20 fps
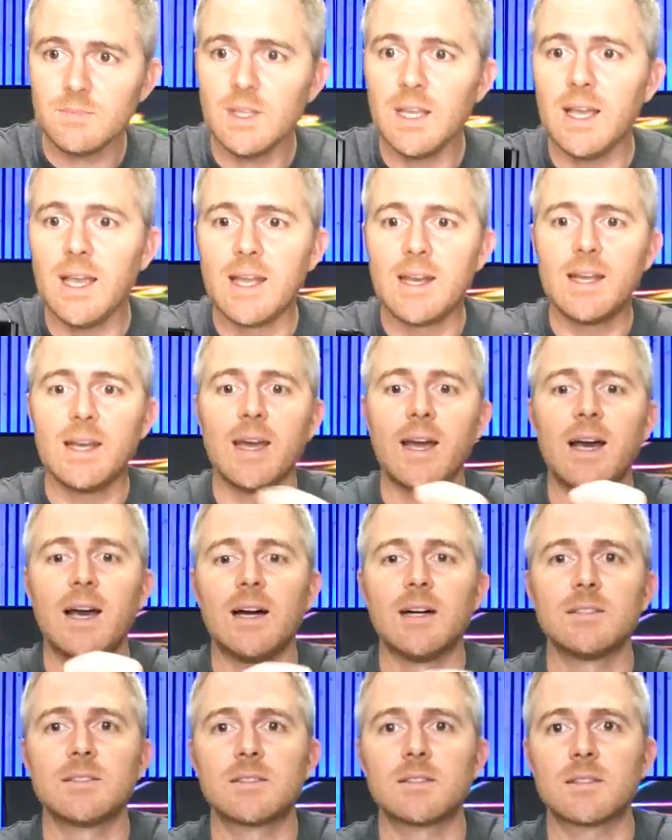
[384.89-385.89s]
and it
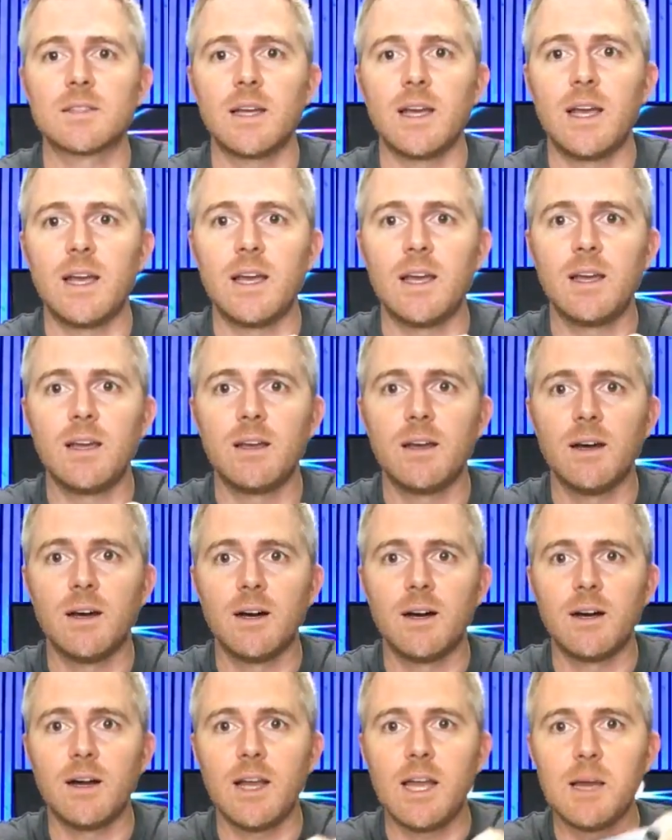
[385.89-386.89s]
has a
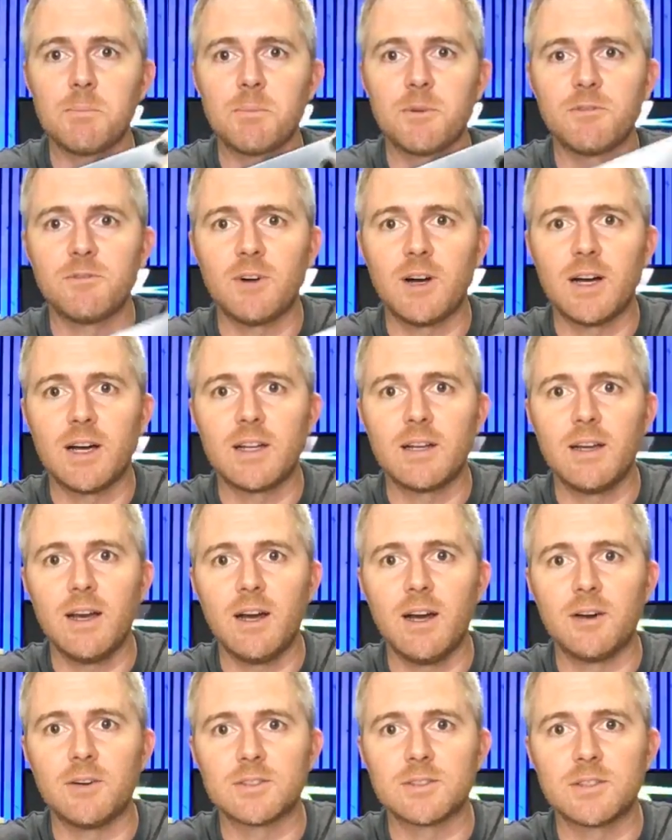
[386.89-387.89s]
uh, amplified
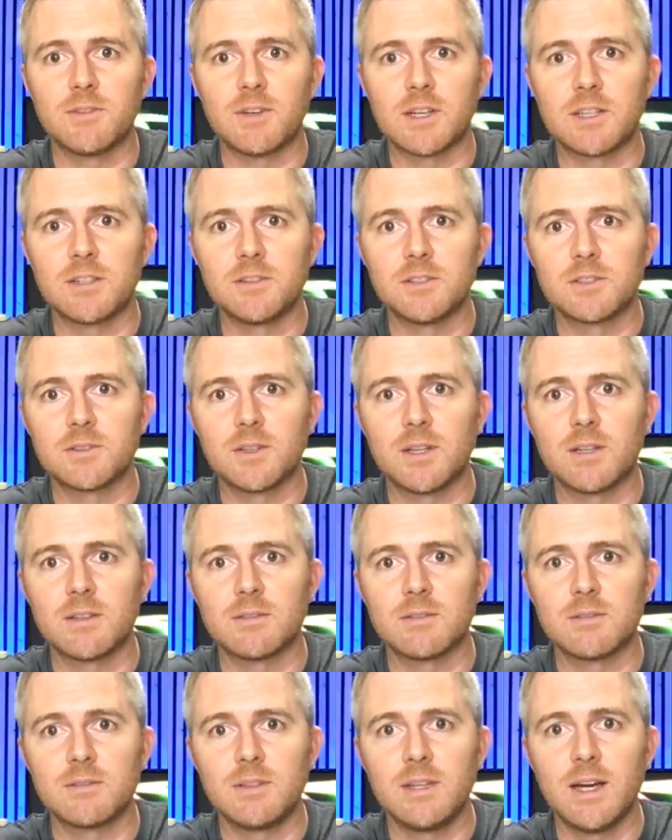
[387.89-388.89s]
out. See if I can do this without...
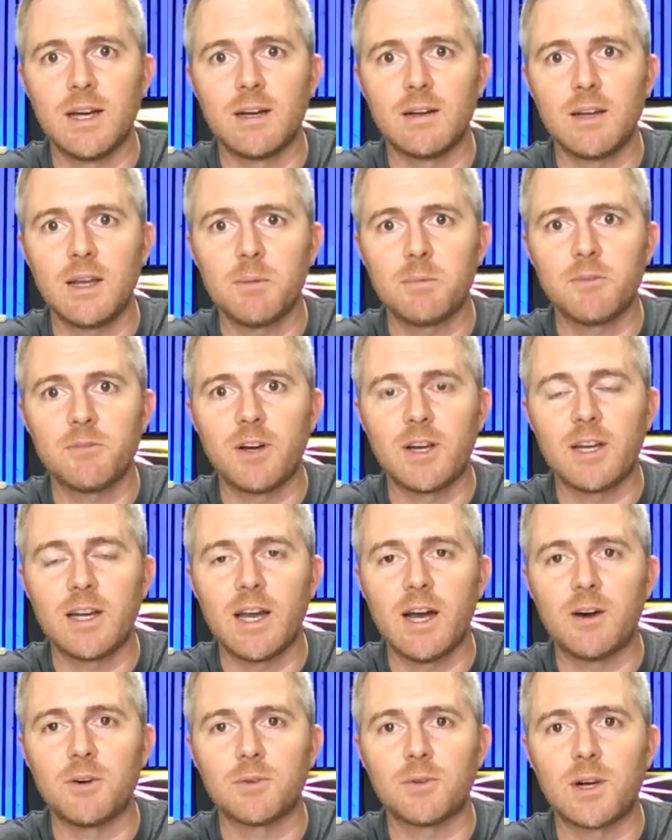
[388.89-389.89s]
Yeah, amplified
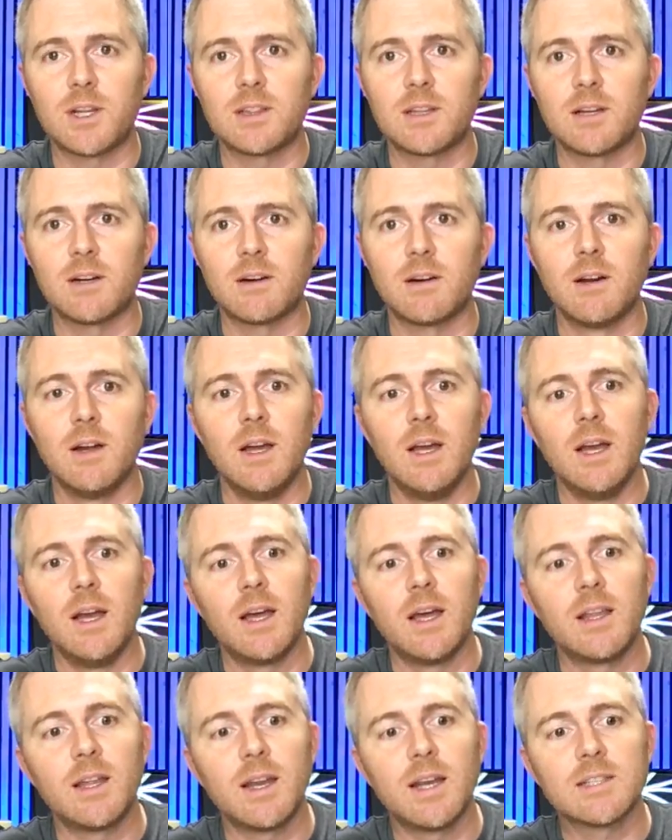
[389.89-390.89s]
out right there.
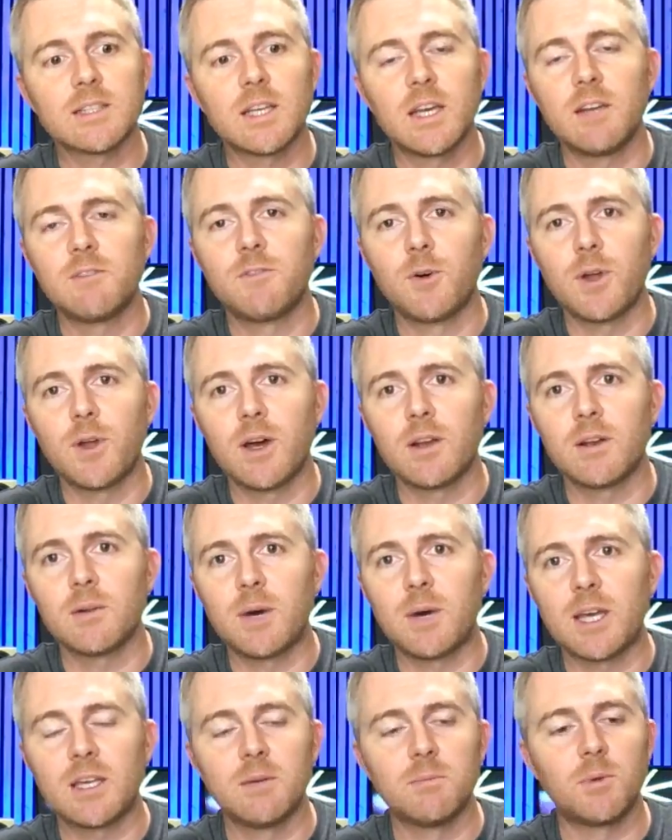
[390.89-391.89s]
And then it has a headphone out and a
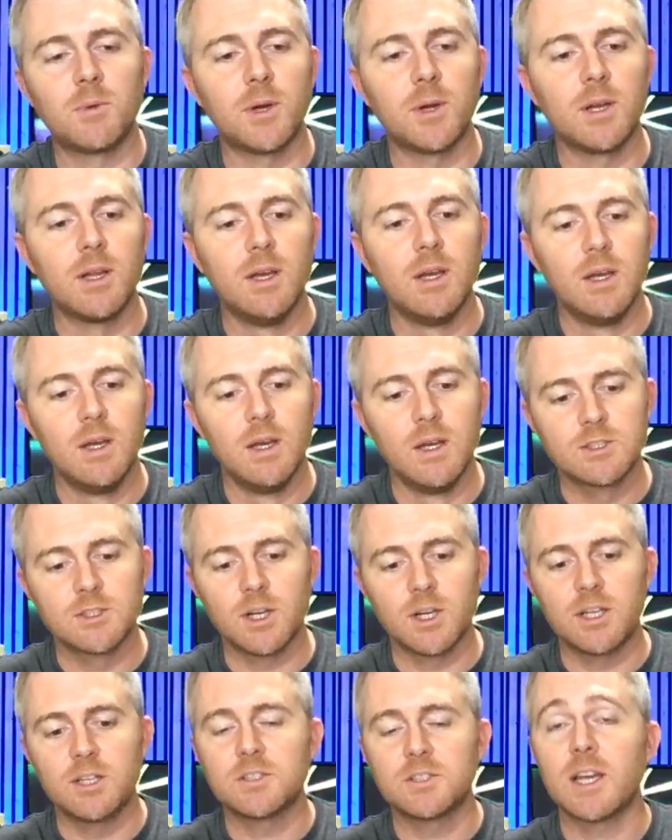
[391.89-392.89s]
mic input. So I
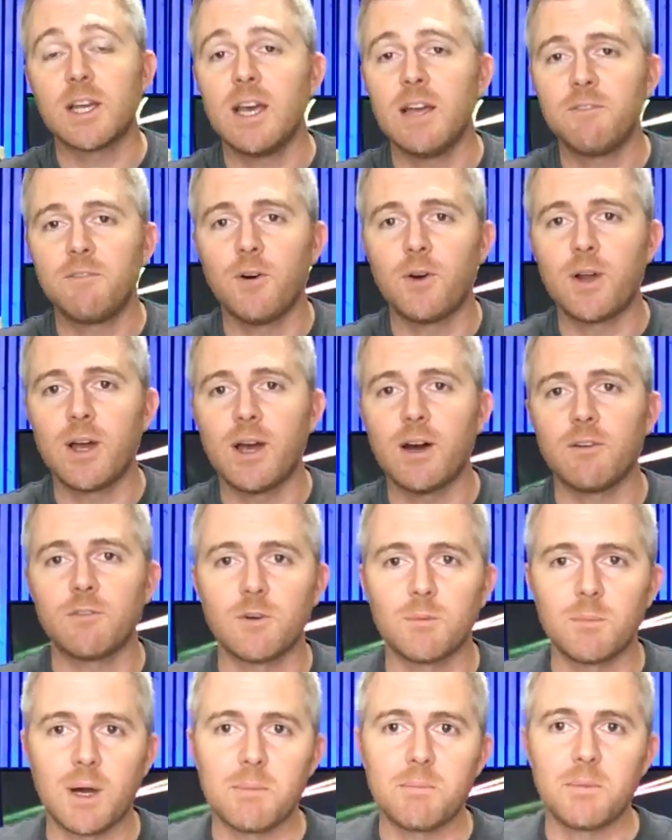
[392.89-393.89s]
use a headphone out for
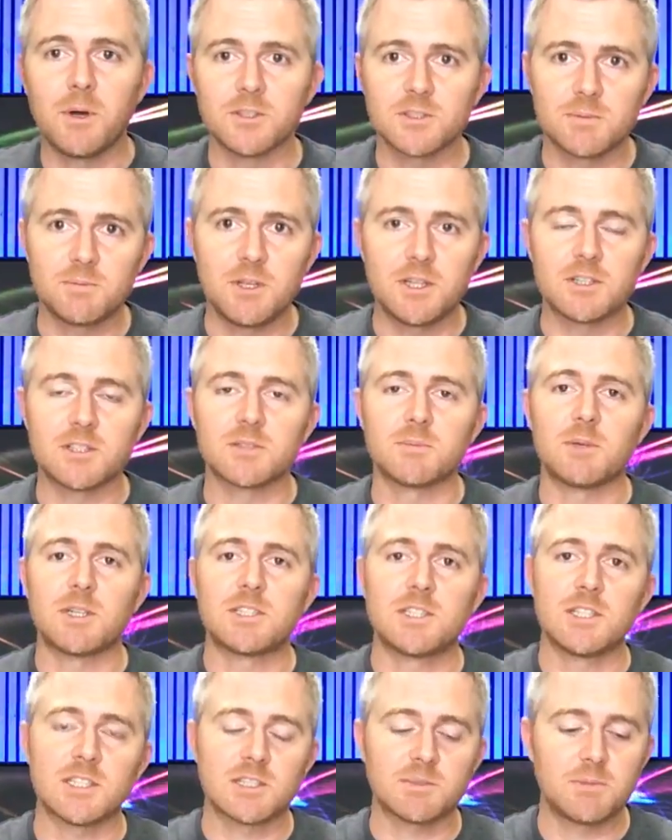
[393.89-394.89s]
my belt speakers and my
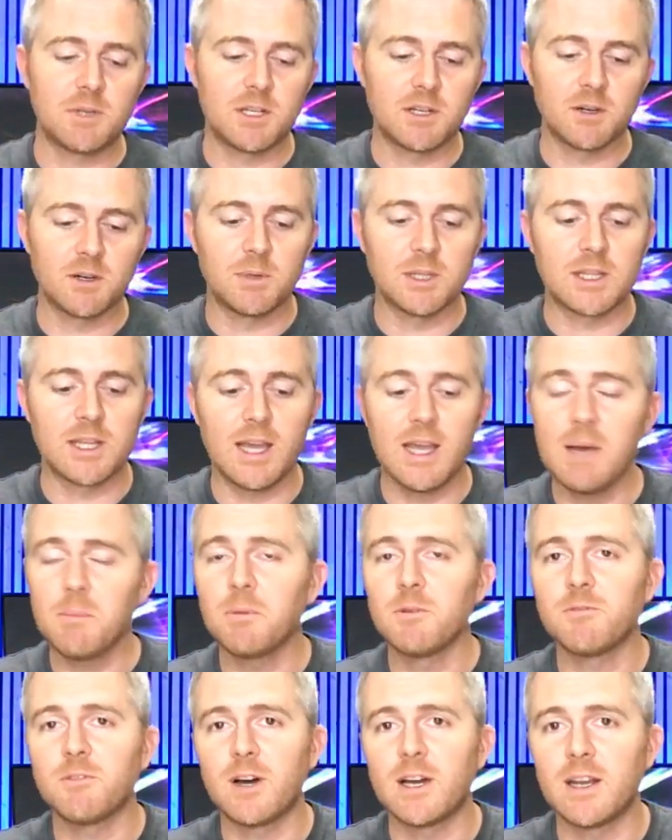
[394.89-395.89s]
chest speaker, but the
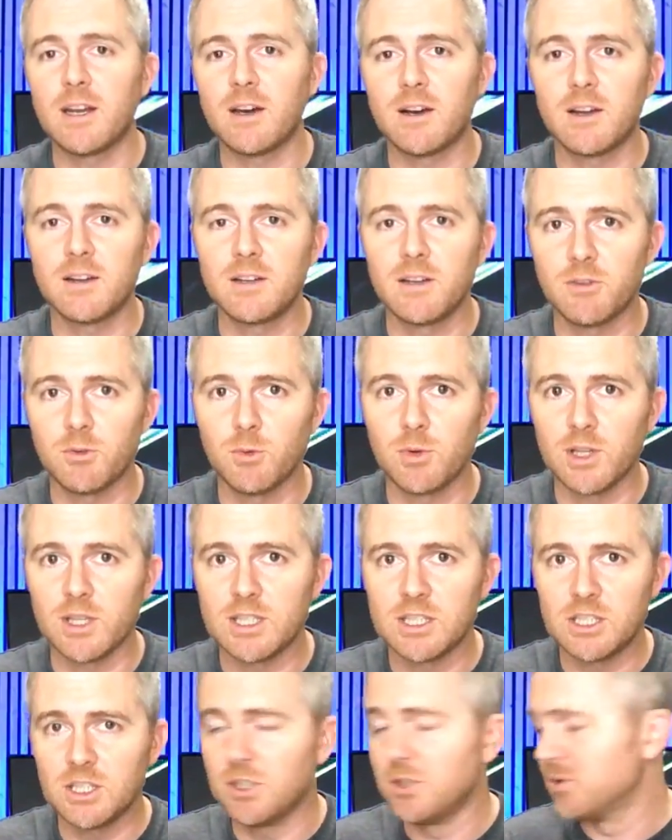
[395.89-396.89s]
amplified out I'd never really
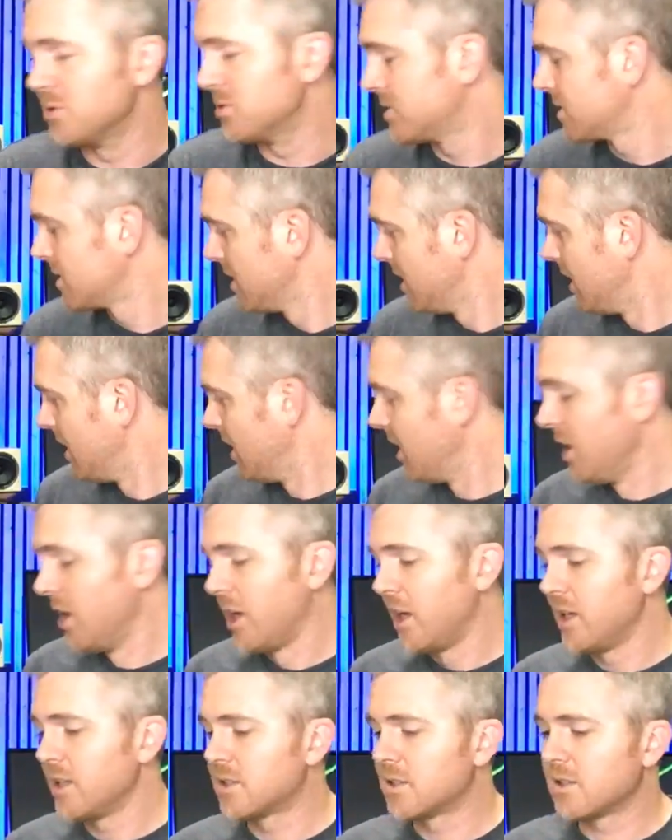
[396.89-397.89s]
used.
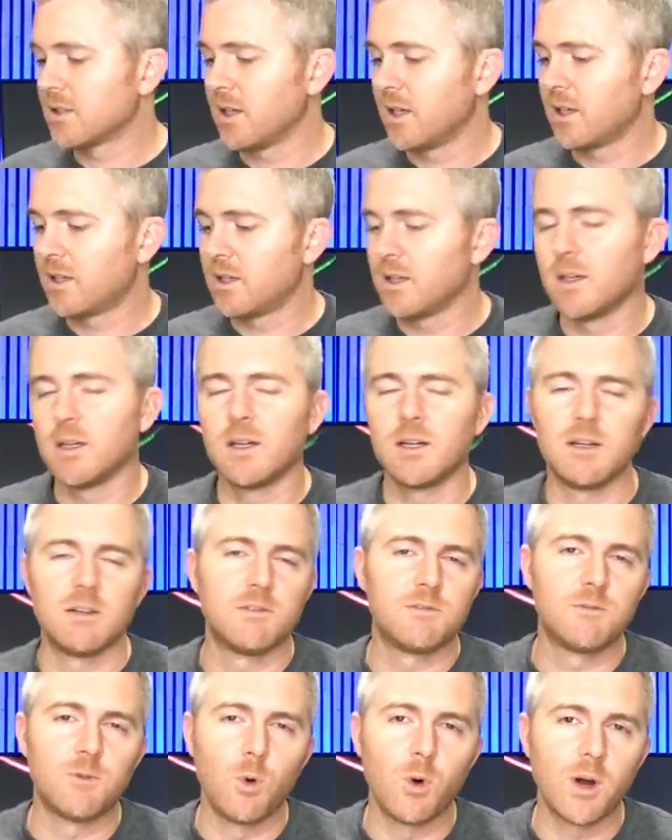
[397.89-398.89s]
It's like uh,
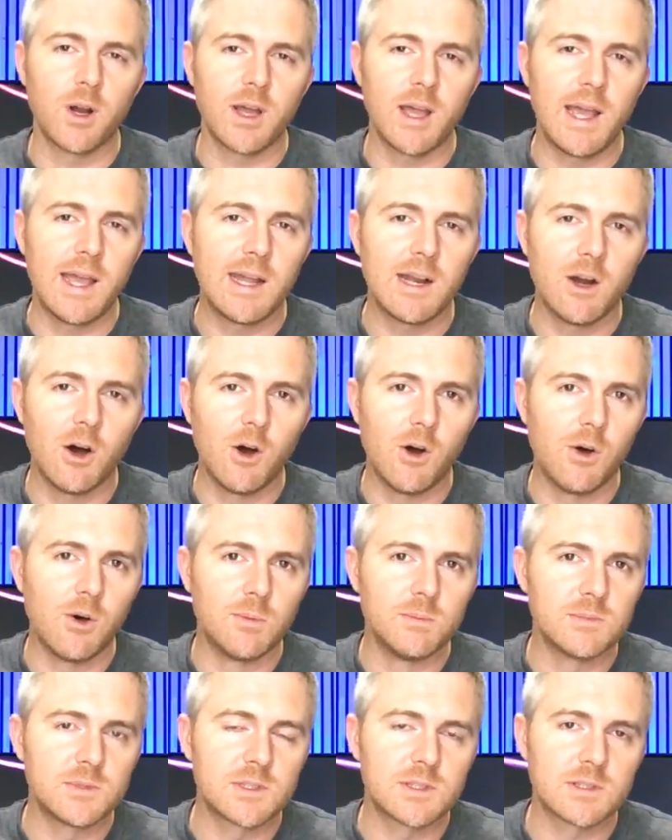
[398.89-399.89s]
four to eight
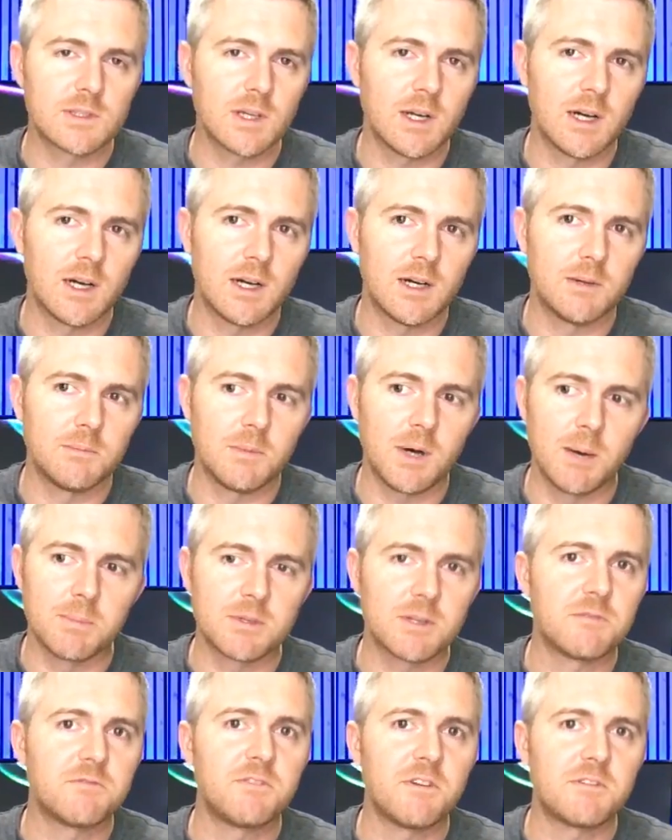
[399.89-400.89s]
ohms, um, up
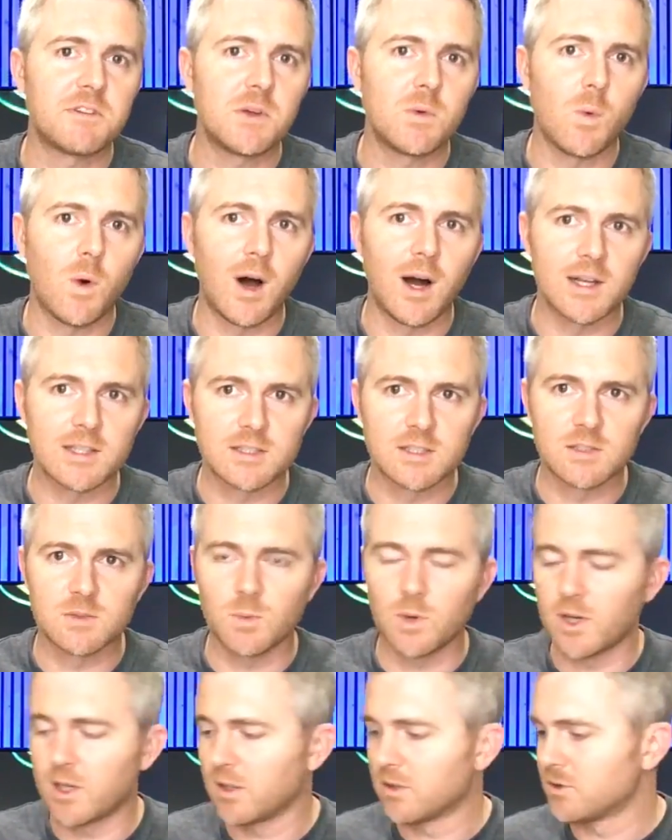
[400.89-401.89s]
to fifty watts is
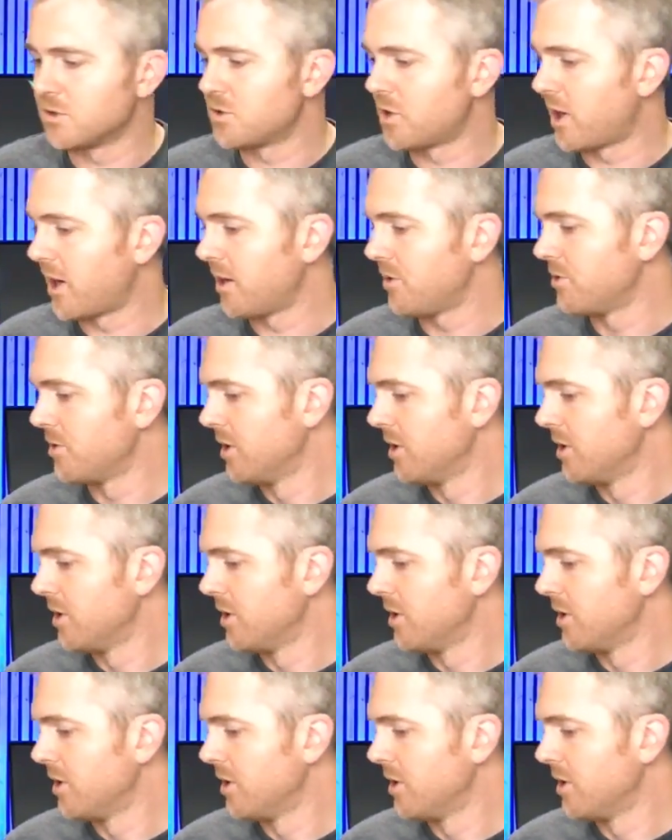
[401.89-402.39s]
what it'll drive.